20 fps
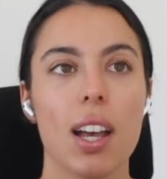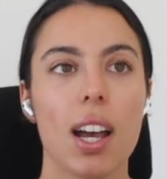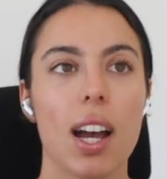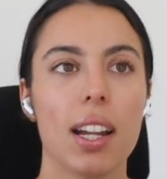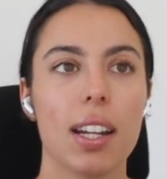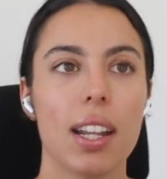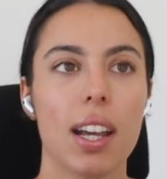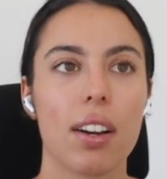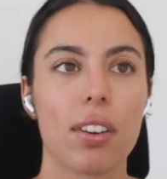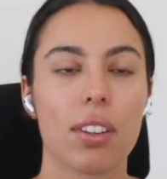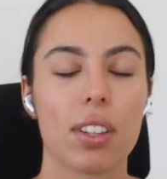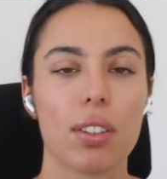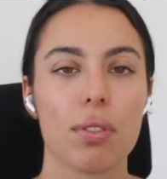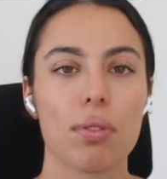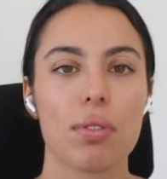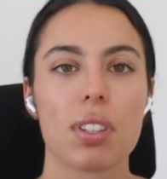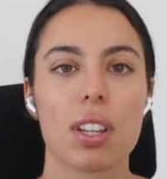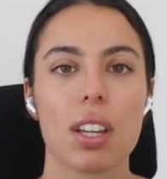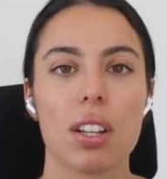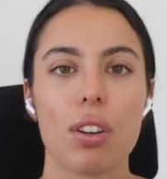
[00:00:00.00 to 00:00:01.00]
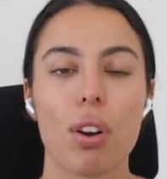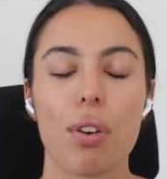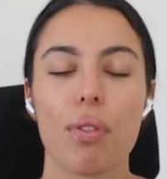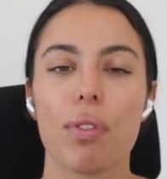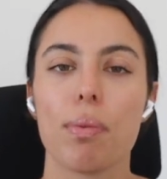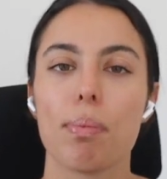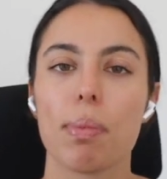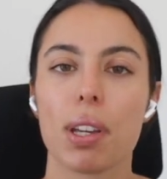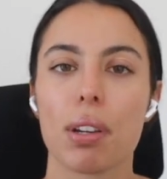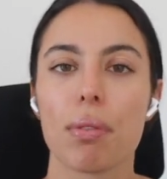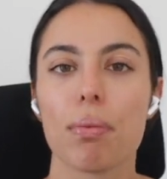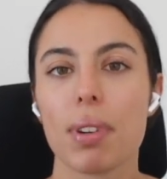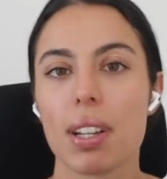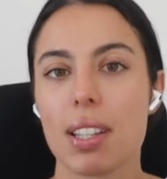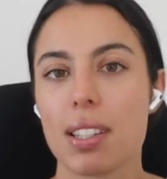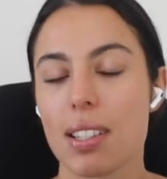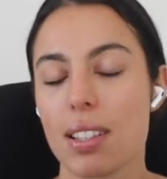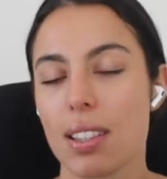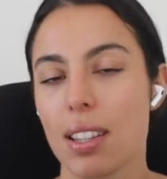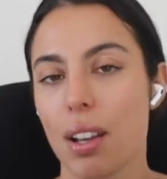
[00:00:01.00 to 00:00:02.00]
And how guilt can often be a
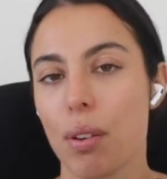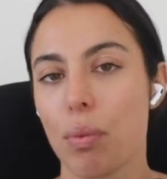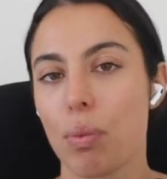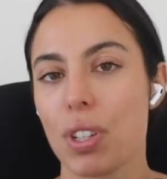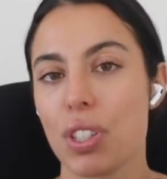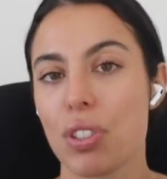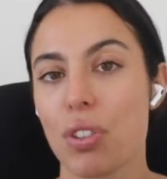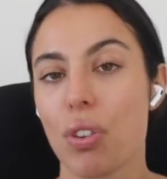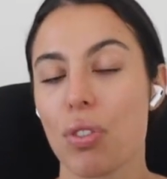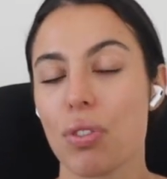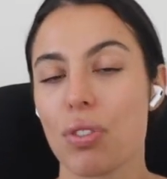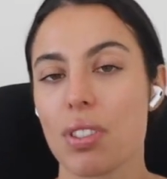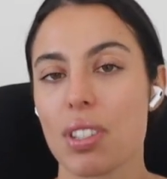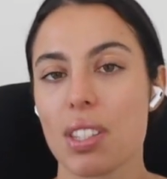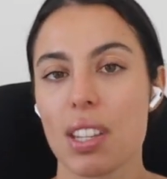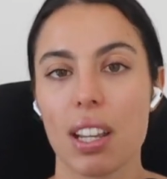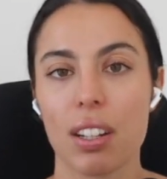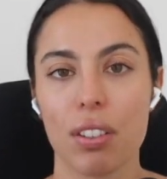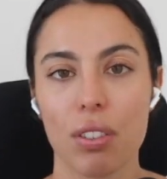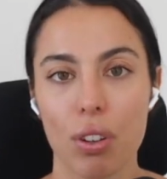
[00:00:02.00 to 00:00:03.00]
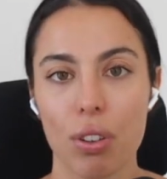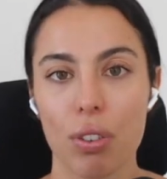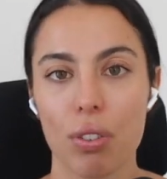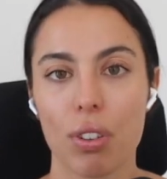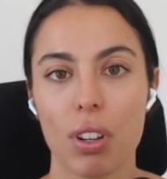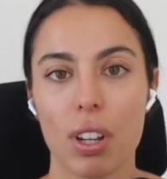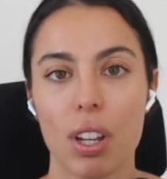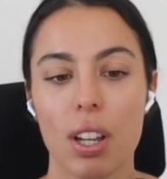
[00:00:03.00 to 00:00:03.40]
reason that we don't say no.